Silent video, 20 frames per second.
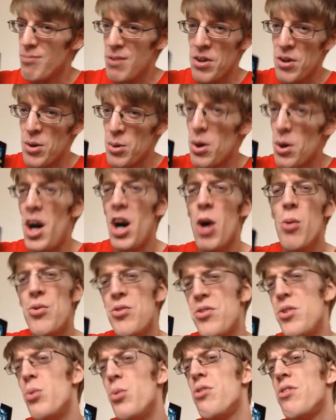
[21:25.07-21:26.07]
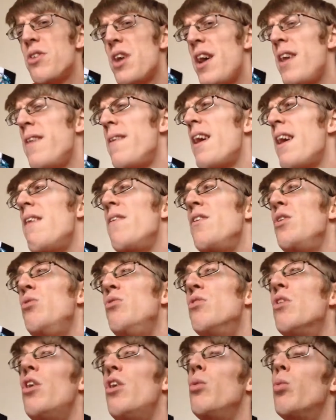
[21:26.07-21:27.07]
You know, I would still say that the
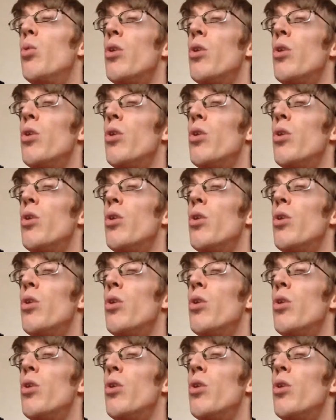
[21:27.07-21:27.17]
Unite